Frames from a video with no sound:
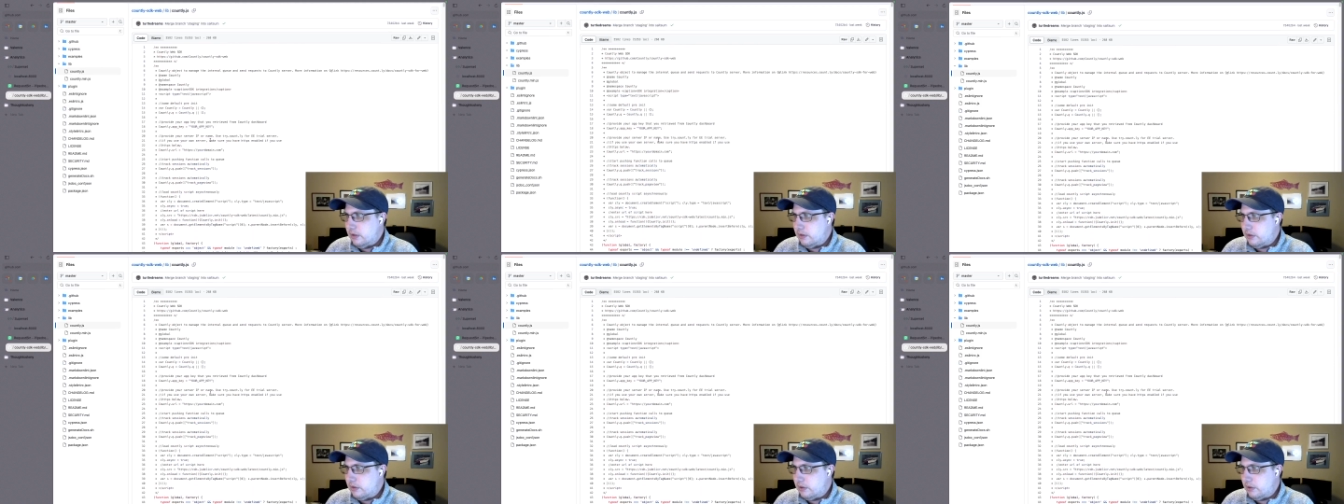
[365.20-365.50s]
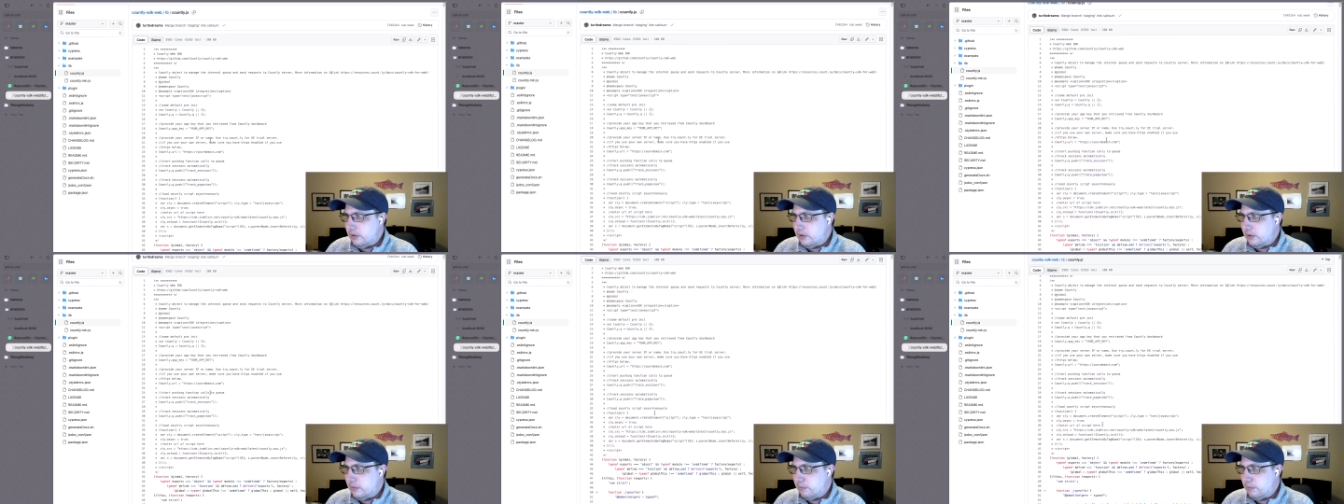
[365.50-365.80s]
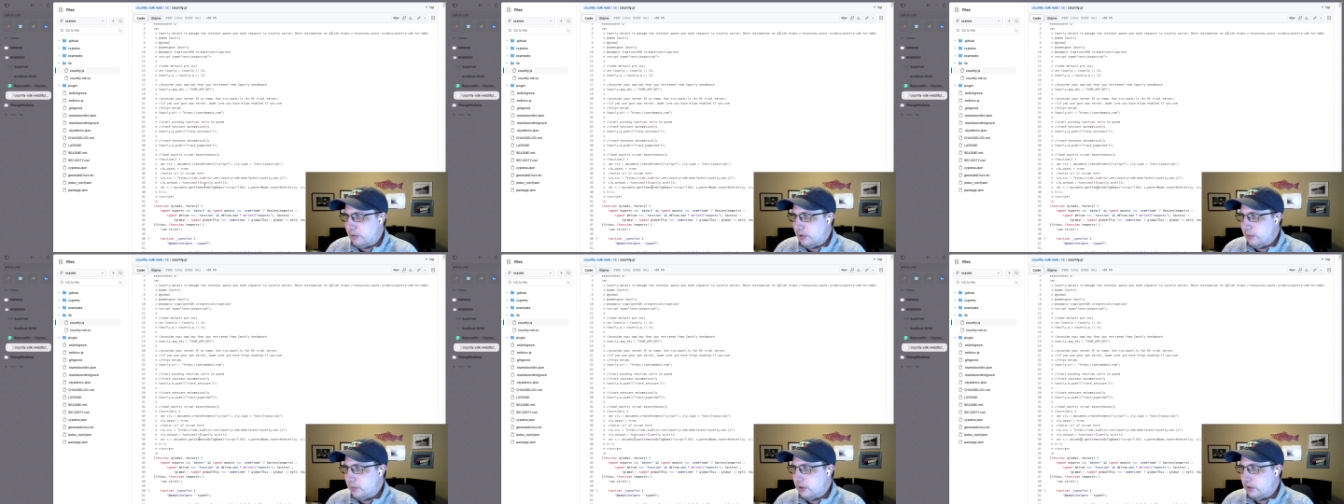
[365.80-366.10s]
it's
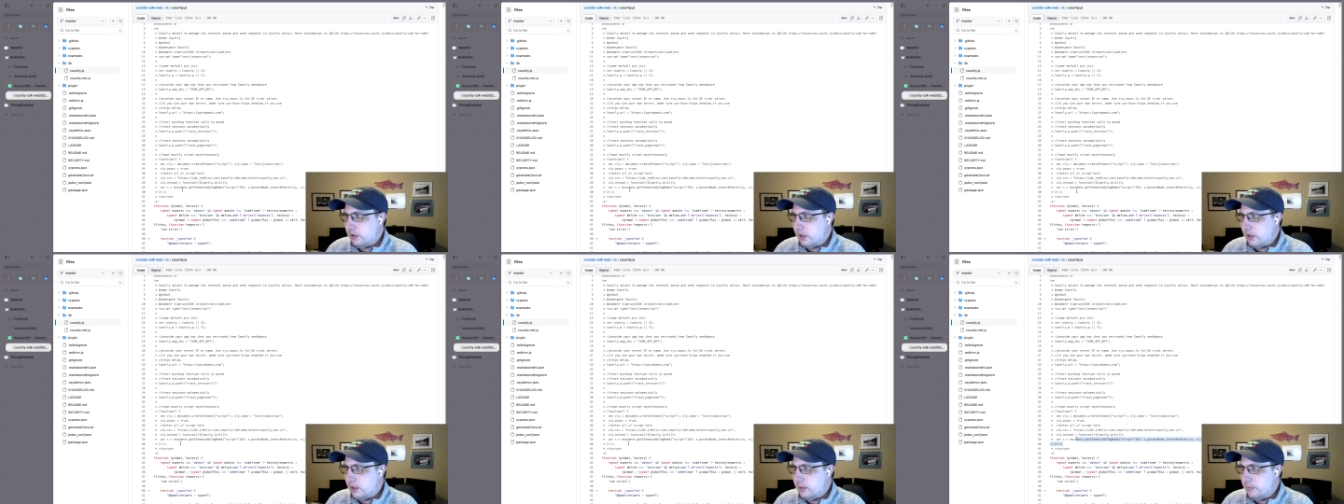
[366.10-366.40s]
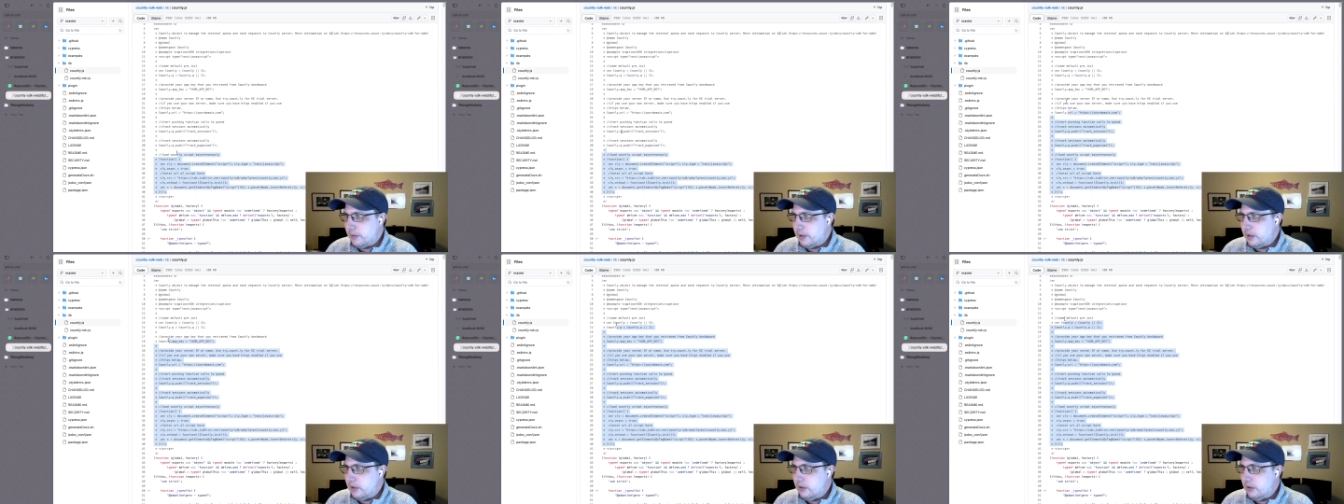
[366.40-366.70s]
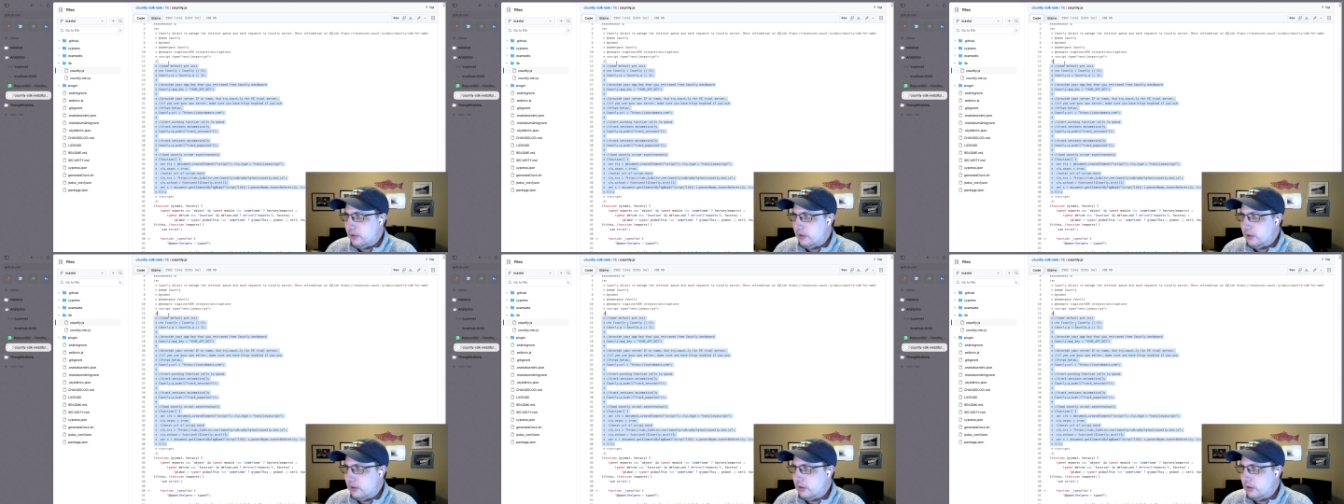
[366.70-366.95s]
pretty well documented,